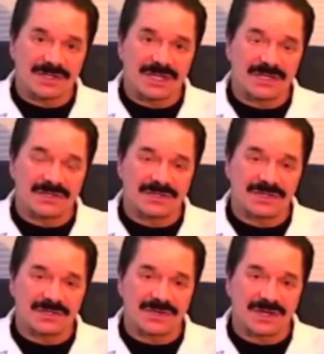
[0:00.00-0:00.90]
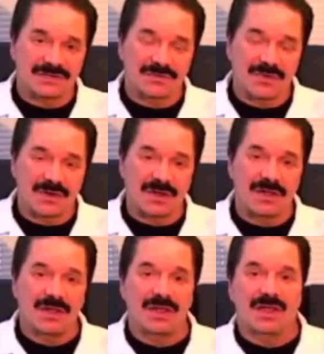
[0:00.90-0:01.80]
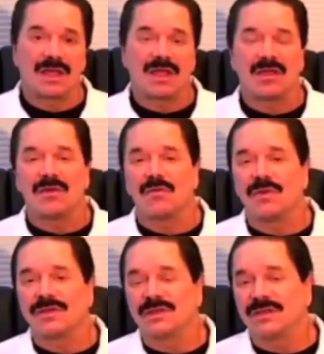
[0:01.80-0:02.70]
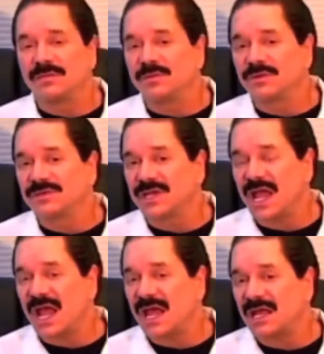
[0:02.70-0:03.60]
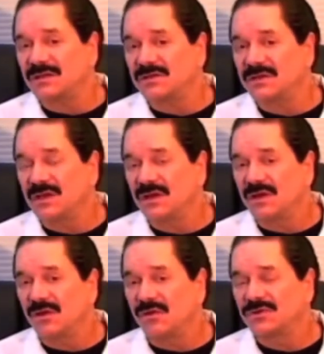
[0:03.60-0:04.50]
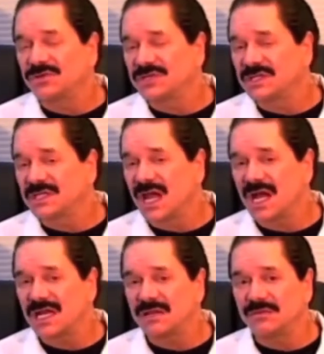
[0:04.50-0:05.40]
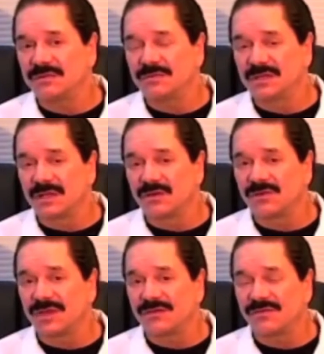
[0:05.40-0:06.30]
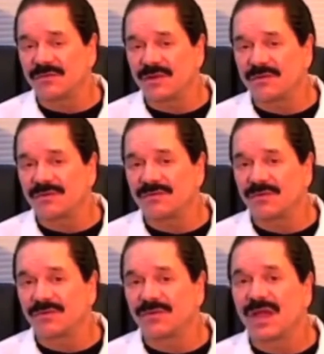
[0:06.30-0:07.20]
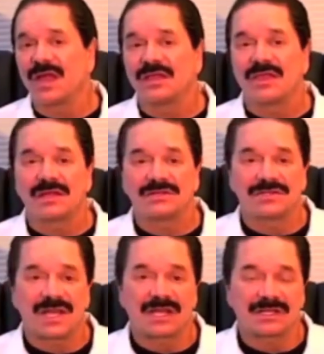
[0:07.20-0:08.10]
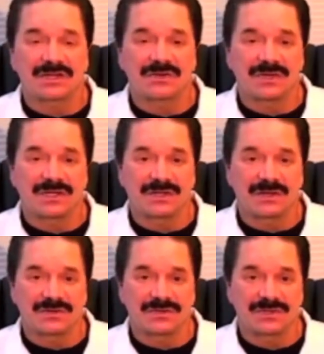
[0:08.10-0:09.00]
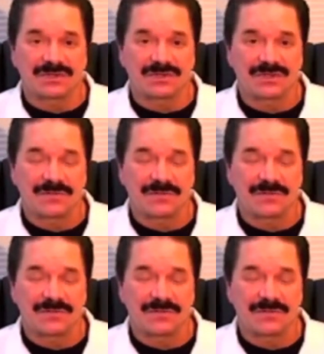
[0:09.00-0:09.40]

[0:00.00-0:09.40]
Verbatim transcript: hits the chest wall. When the nipple is at or just a tiny bit below the inframammary fold, that's second degree ptosis.